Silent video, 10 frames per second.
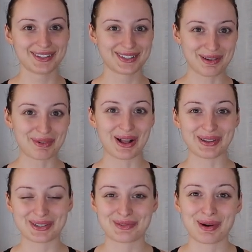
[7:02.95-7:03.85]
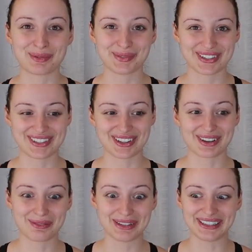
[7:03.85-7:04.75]
some color is probably still
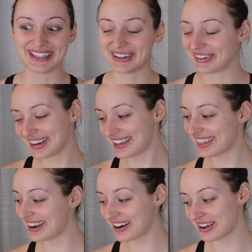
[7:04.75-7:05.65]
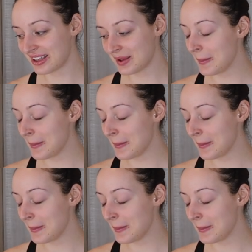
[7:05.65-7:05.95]
gonna be lingering there.